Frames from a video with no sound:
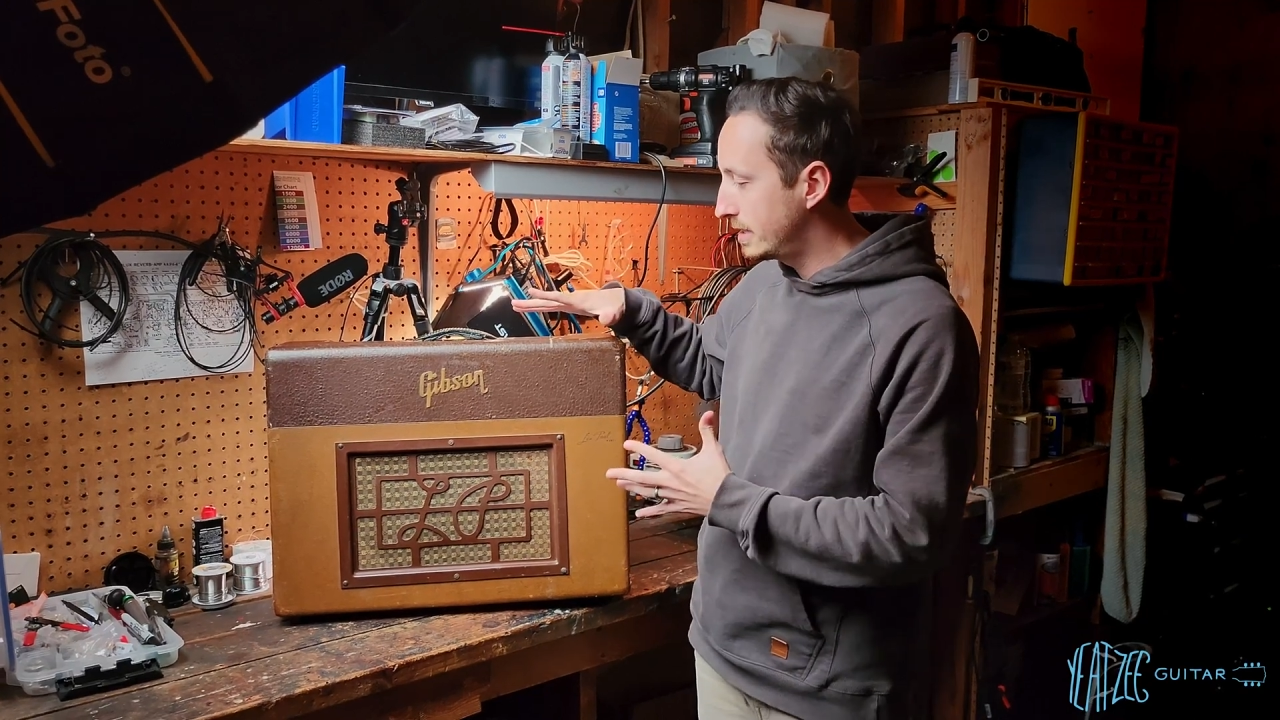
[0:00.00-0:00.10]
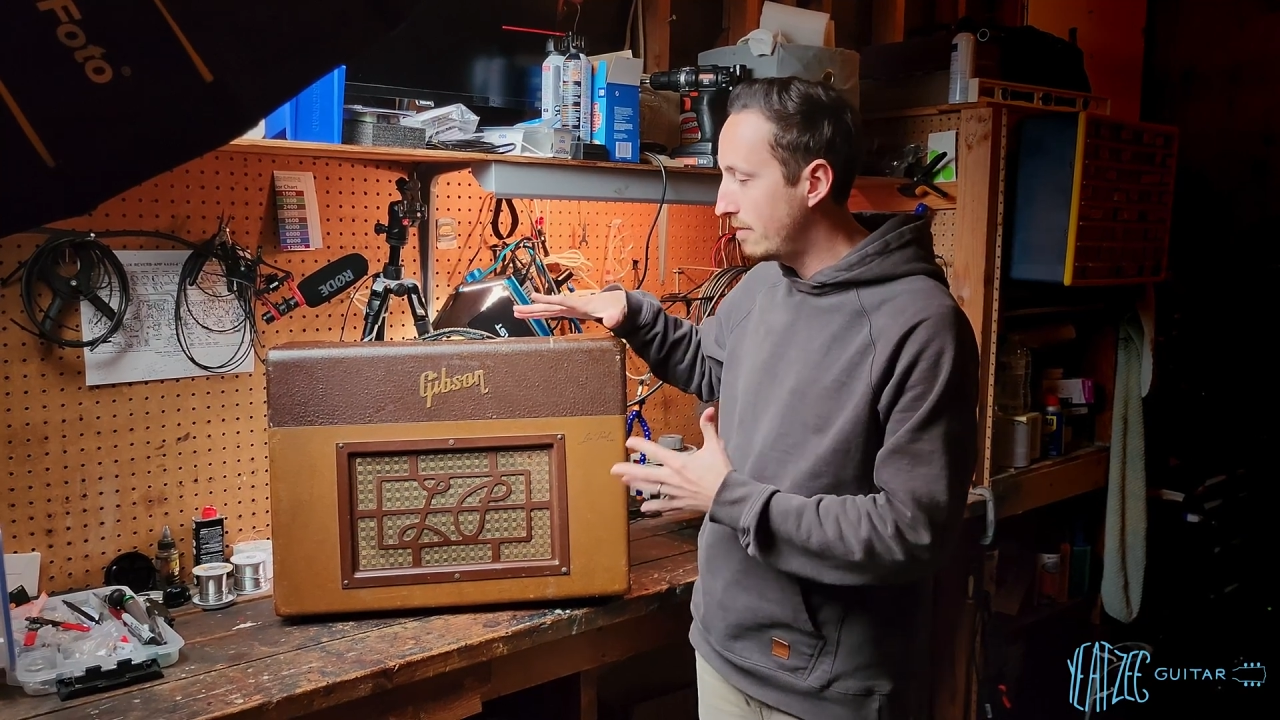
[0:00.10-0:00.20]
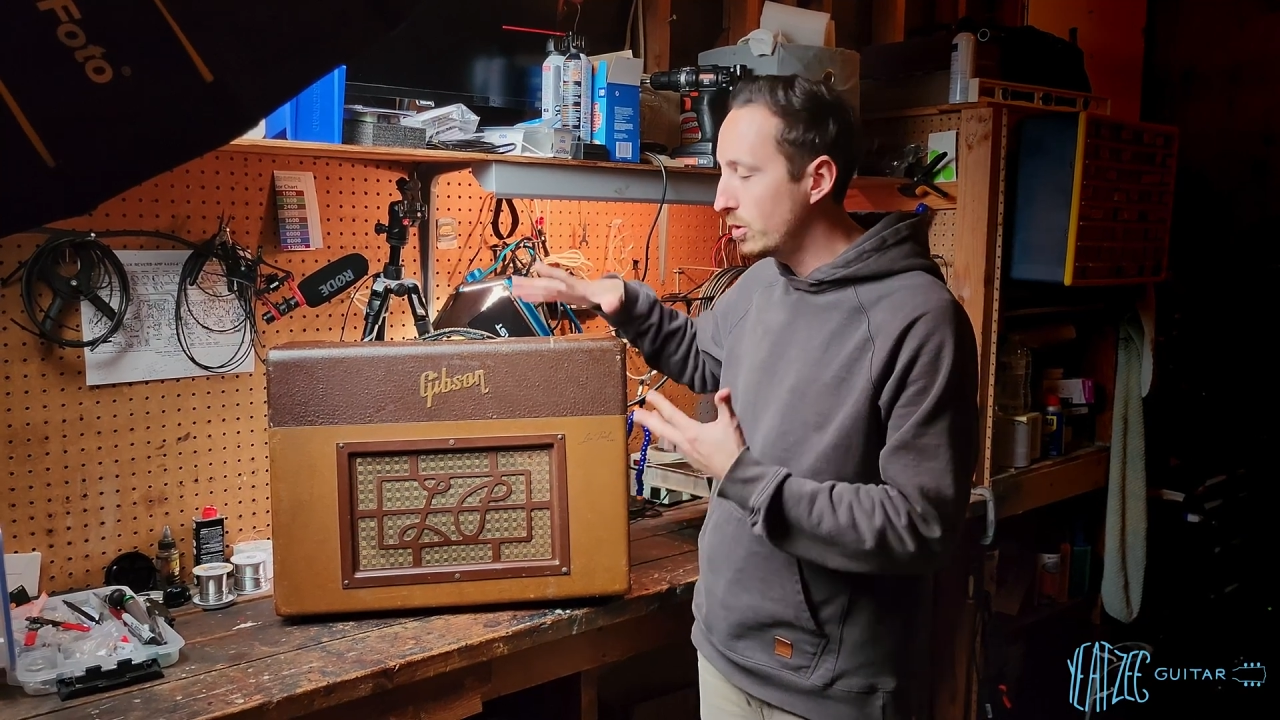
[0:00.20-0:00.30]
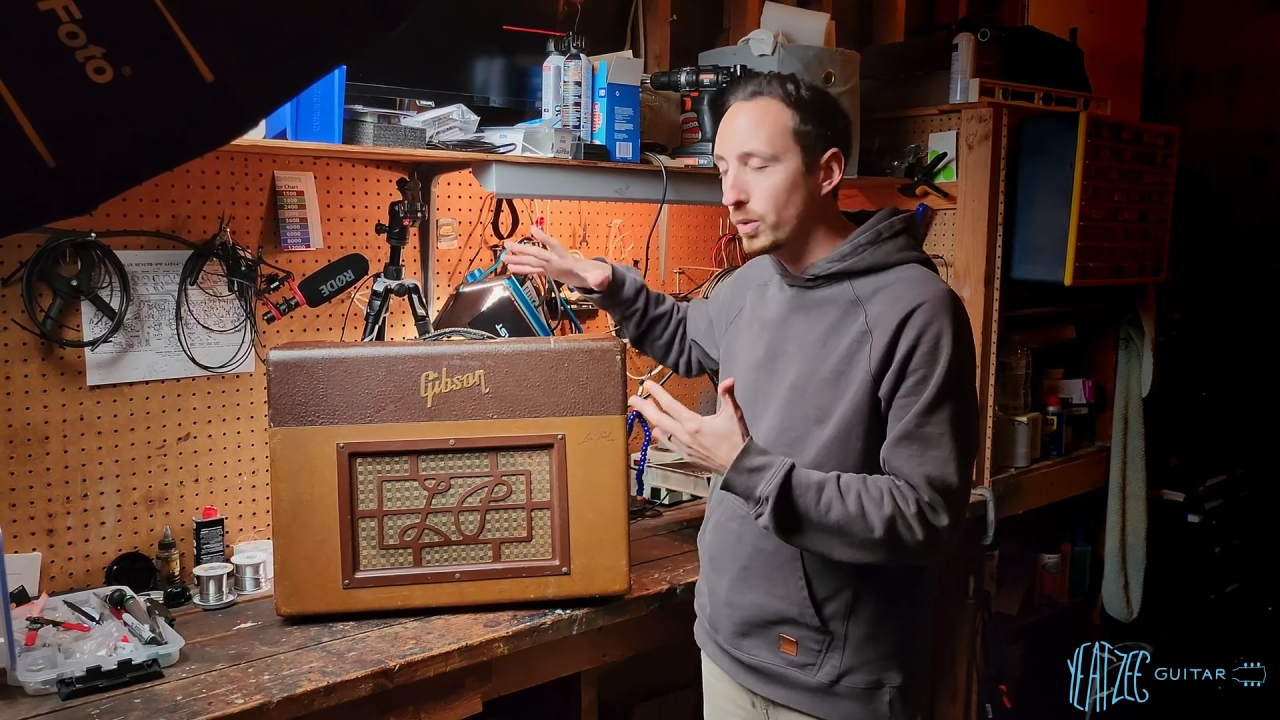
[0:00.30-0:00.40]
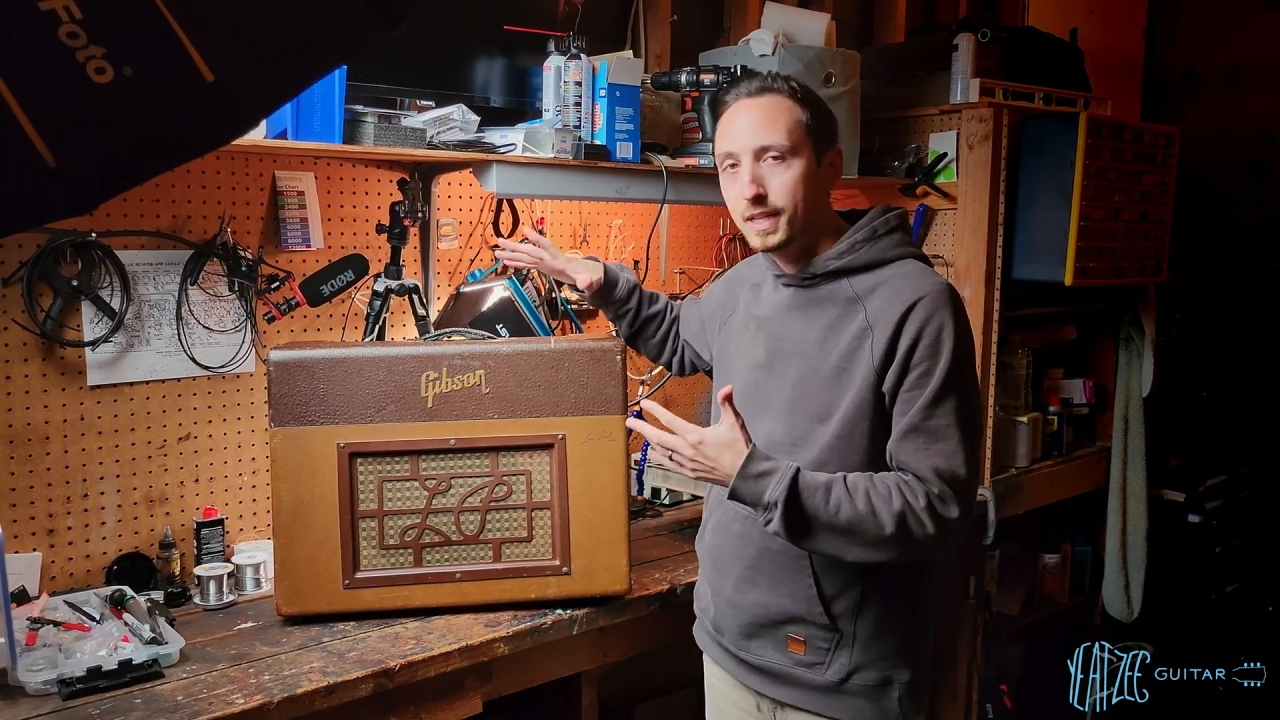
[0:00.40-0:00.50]

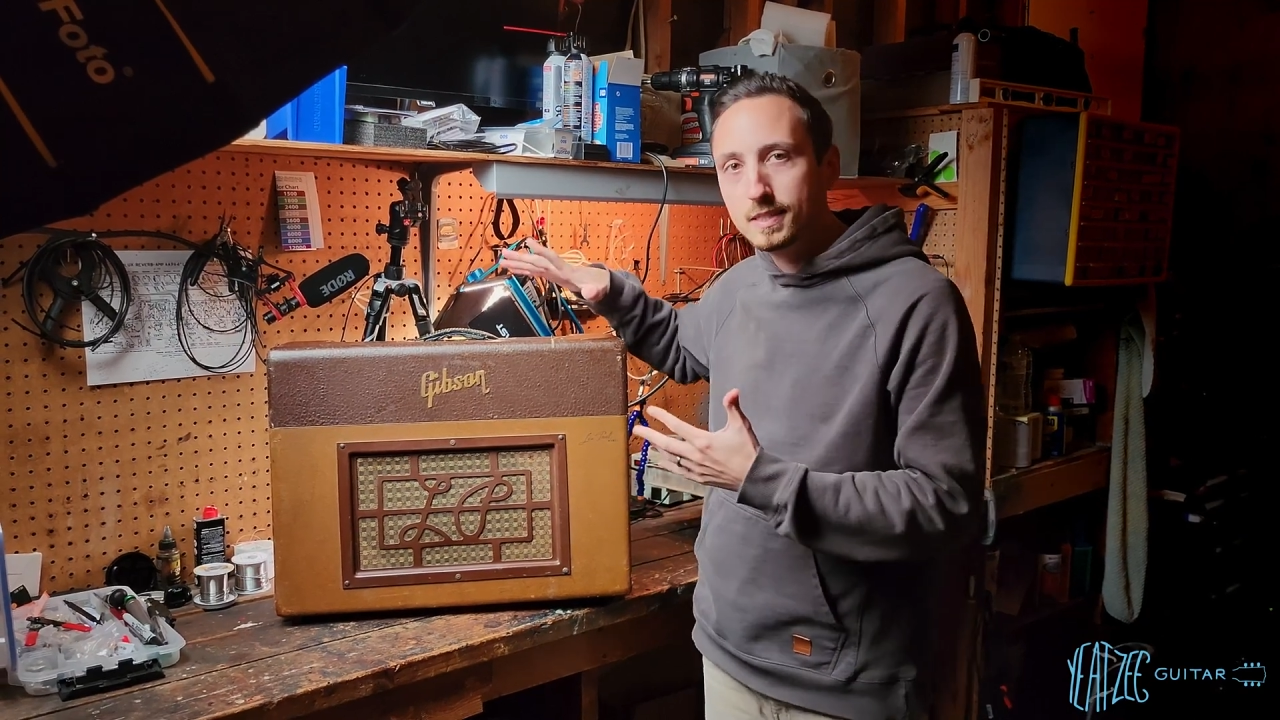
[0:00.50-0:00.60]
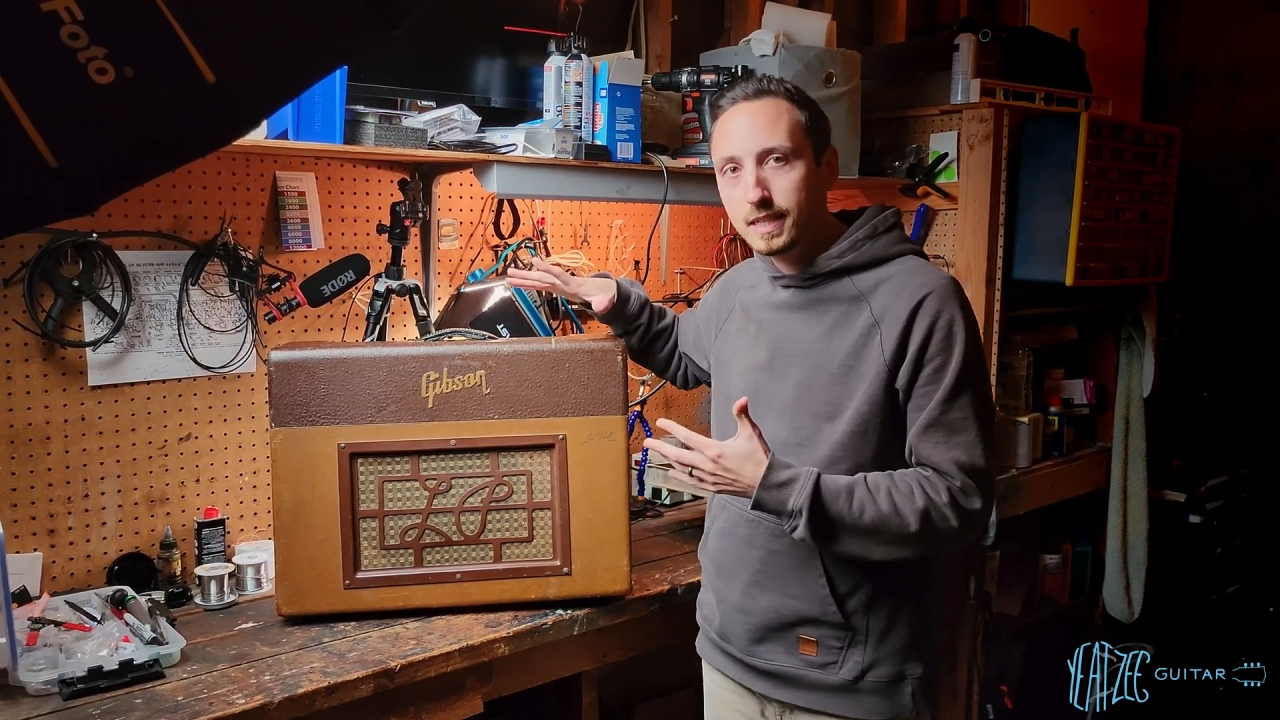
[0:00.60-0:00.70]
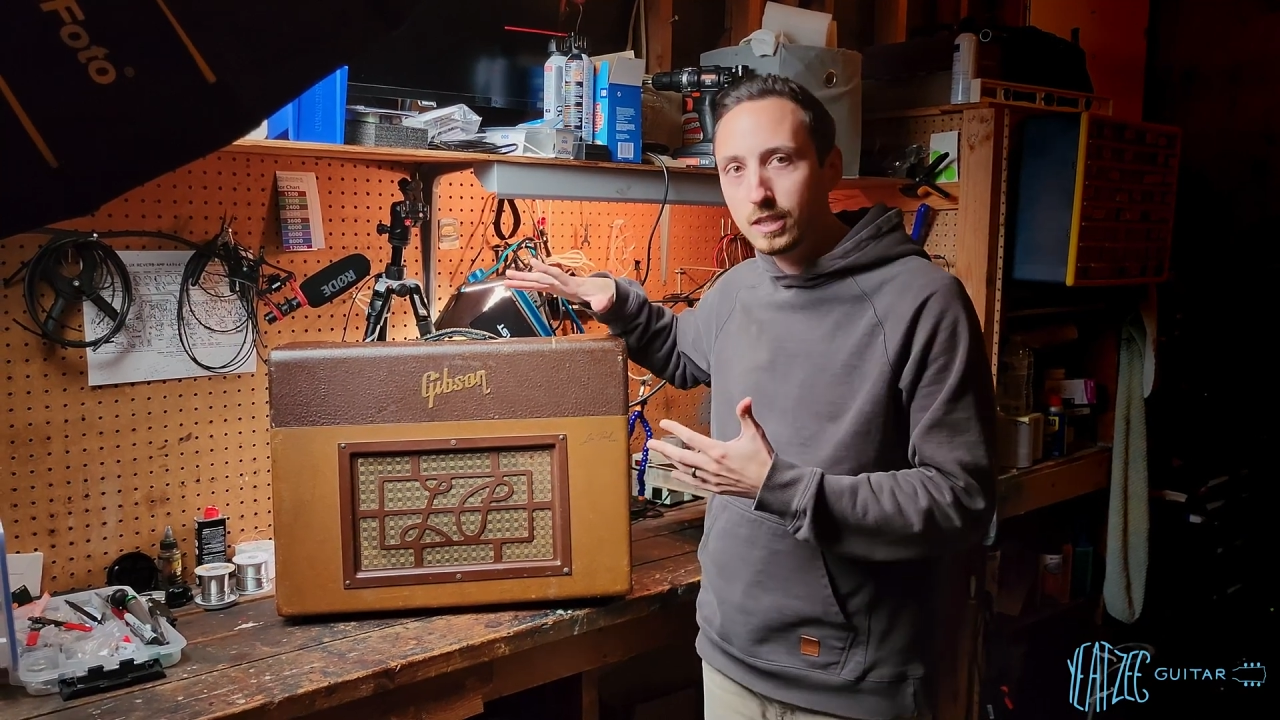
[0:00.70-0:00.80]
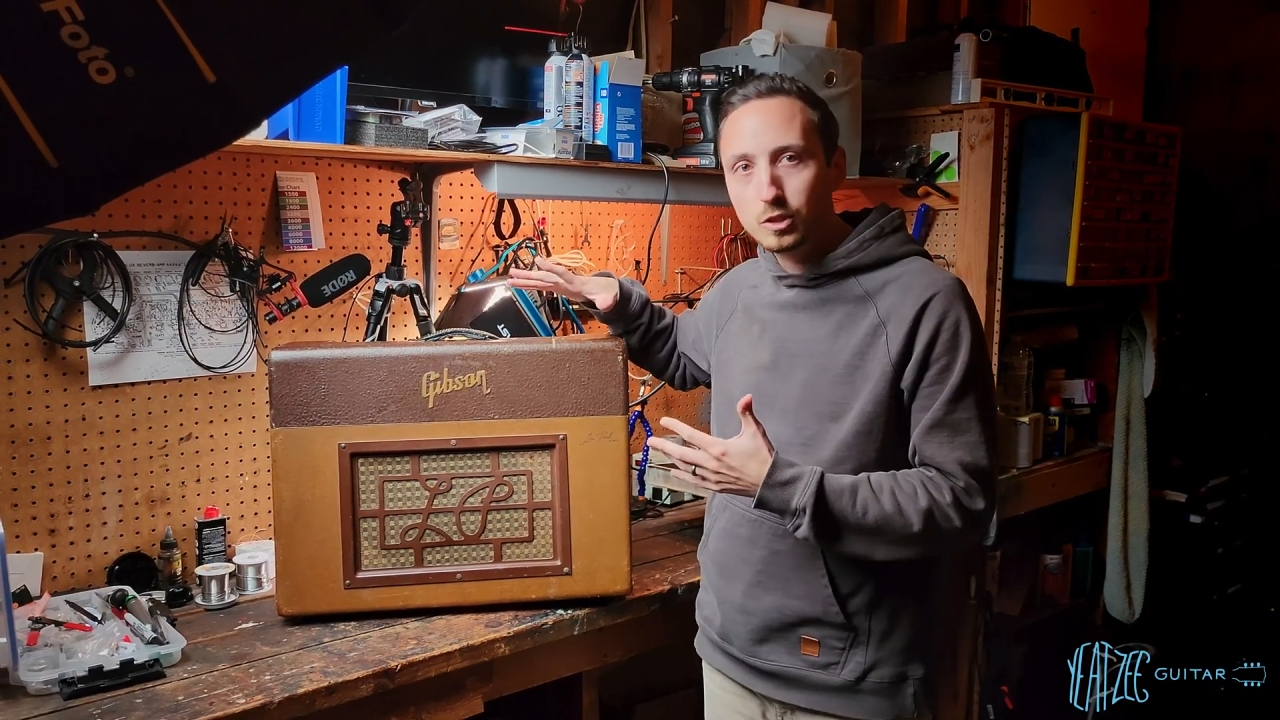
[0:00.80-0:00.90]
everyone that's seen it